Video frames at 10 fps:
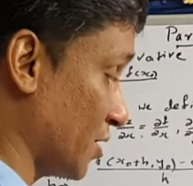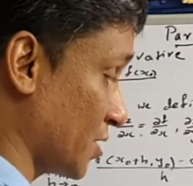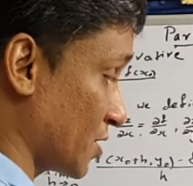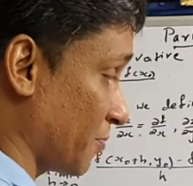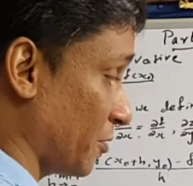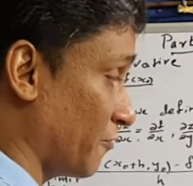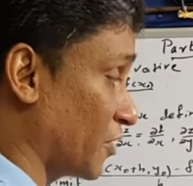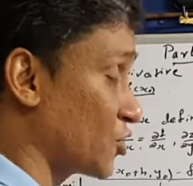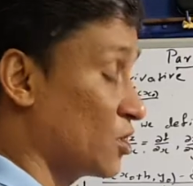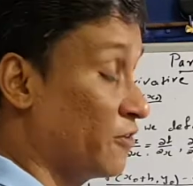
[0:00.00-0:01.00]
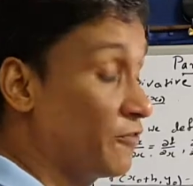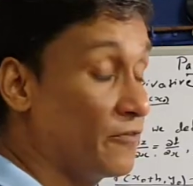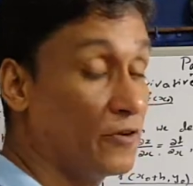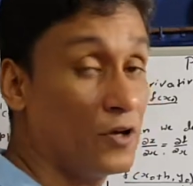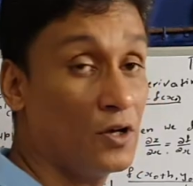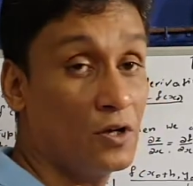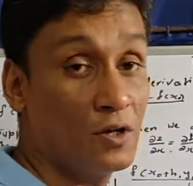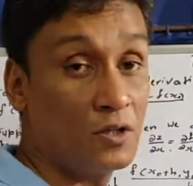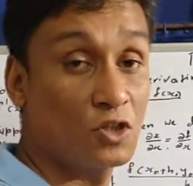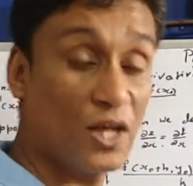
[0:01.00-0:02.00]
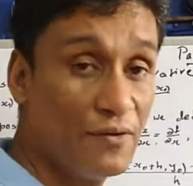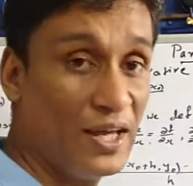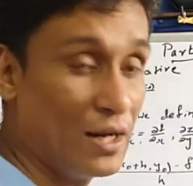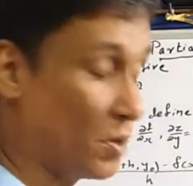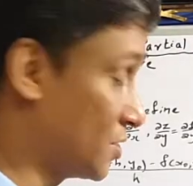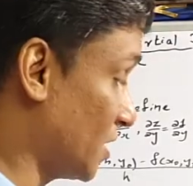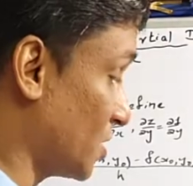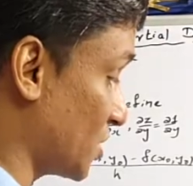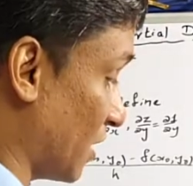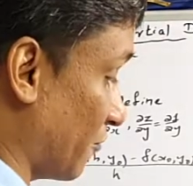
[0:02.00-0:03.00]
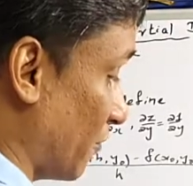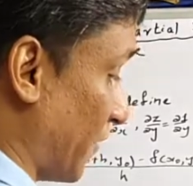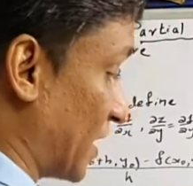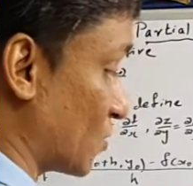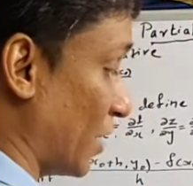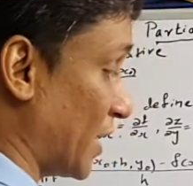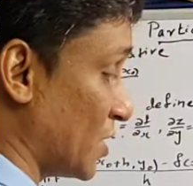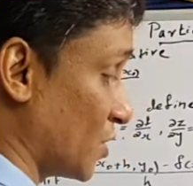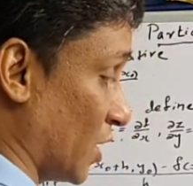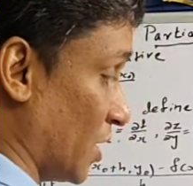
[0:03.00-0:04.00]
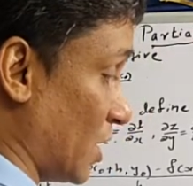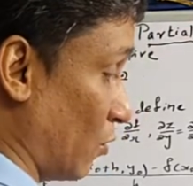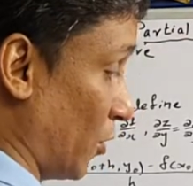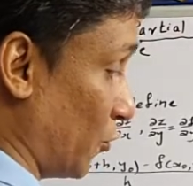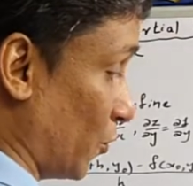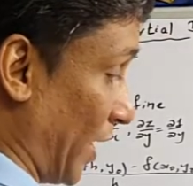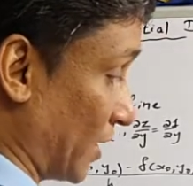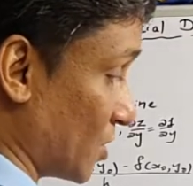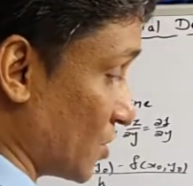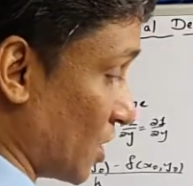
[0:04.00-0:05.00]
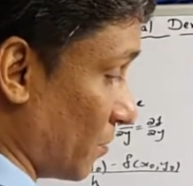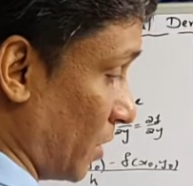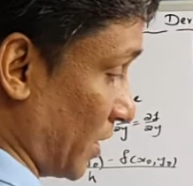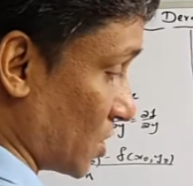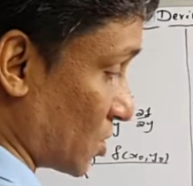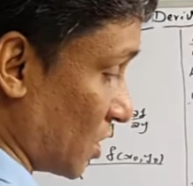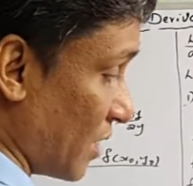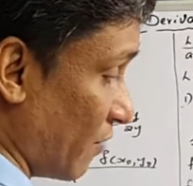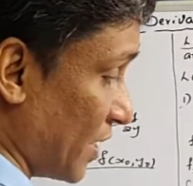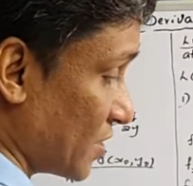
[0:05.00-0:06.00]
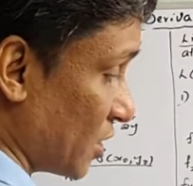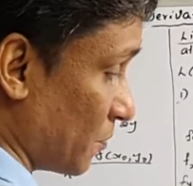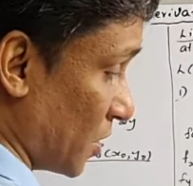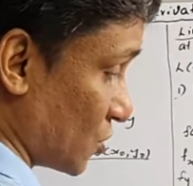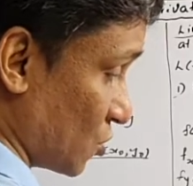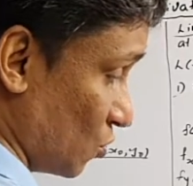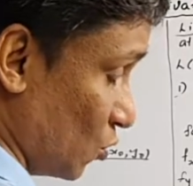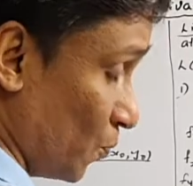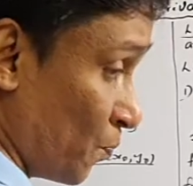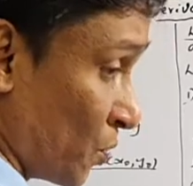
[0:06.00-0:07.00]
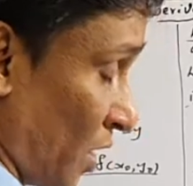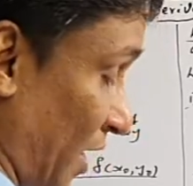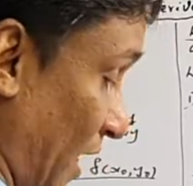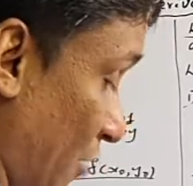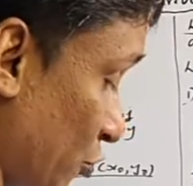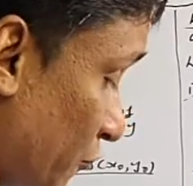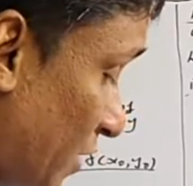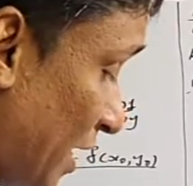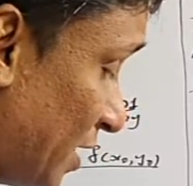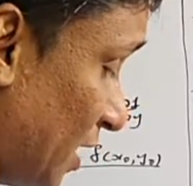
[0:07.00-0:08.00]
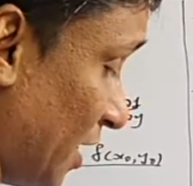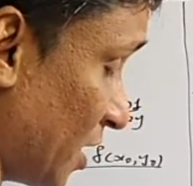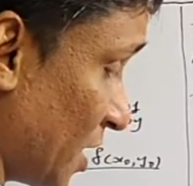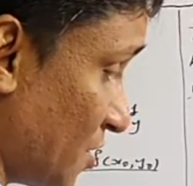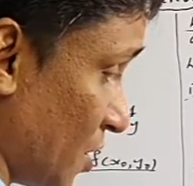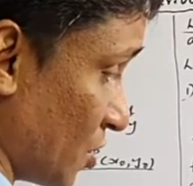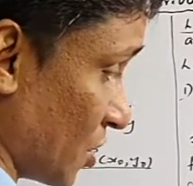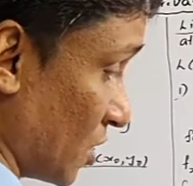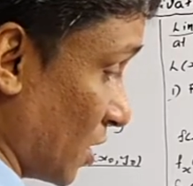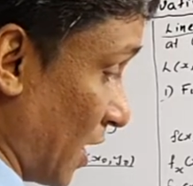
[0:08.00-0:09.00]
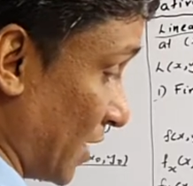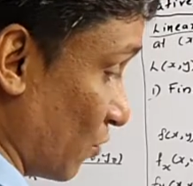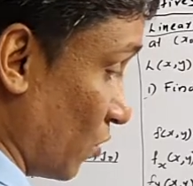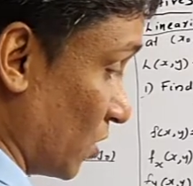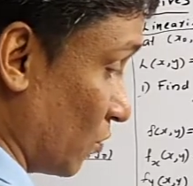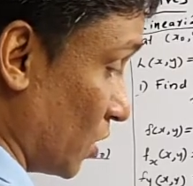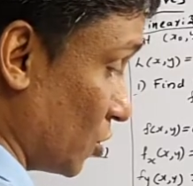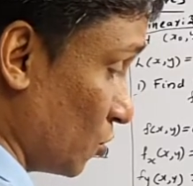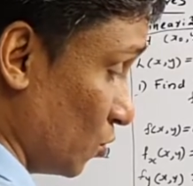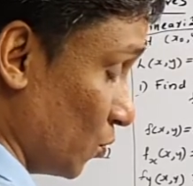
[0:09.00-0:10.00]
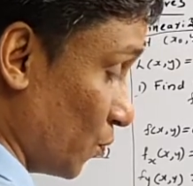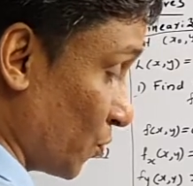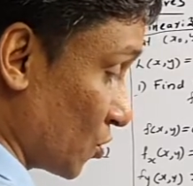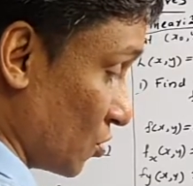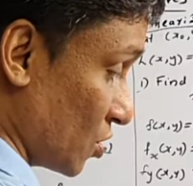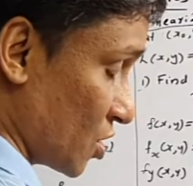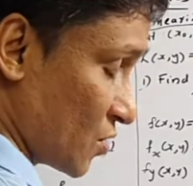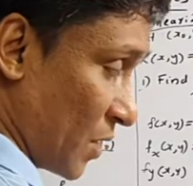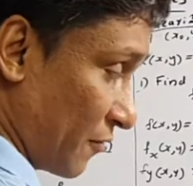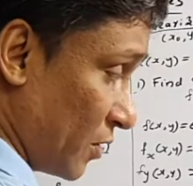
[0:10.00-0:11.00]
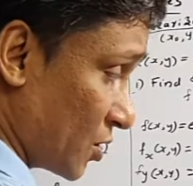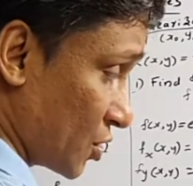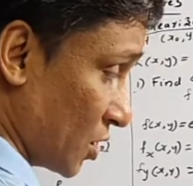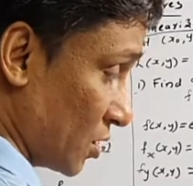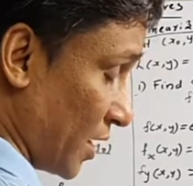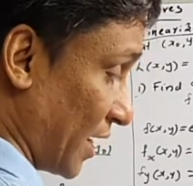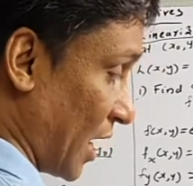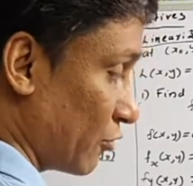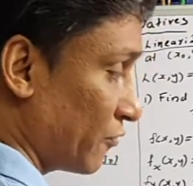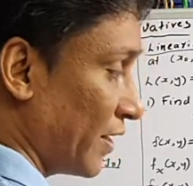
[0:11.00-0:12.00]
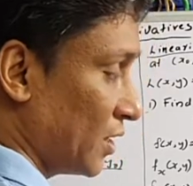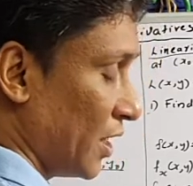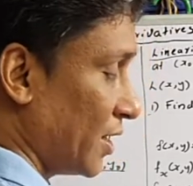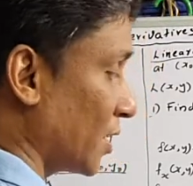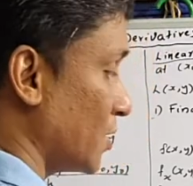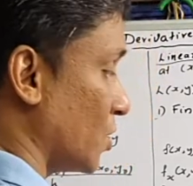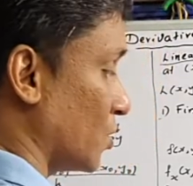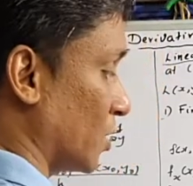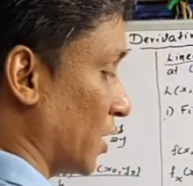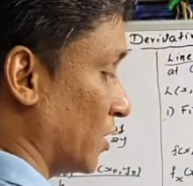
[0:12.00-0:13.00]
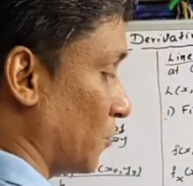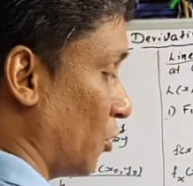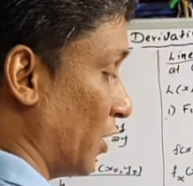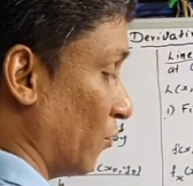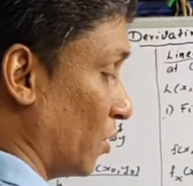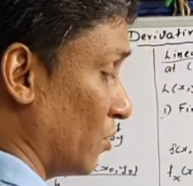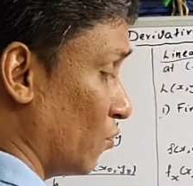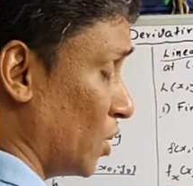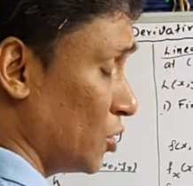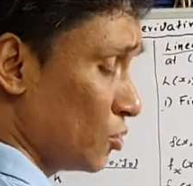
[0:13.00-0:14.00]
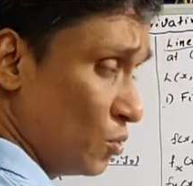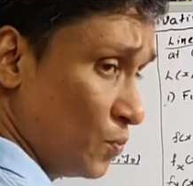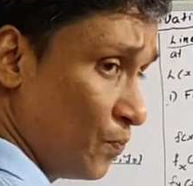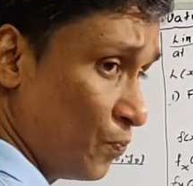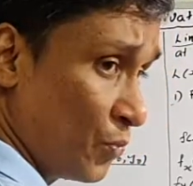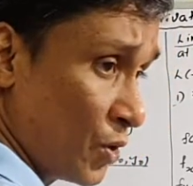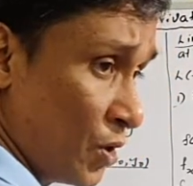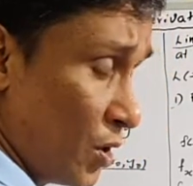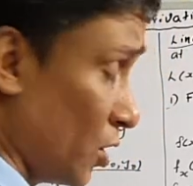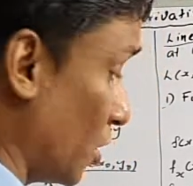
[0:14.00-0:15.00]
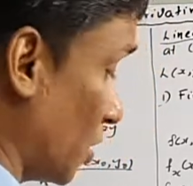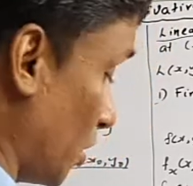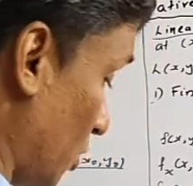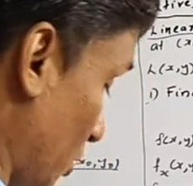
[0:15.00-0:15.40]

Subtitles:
is a function of three variables, that is f of x y z equal to xz minus 3yz plus 2, and I have to find the linearization at 1, 1, 2. So this is my function, and I have to find the linearization at the point 1, 1, 2. Now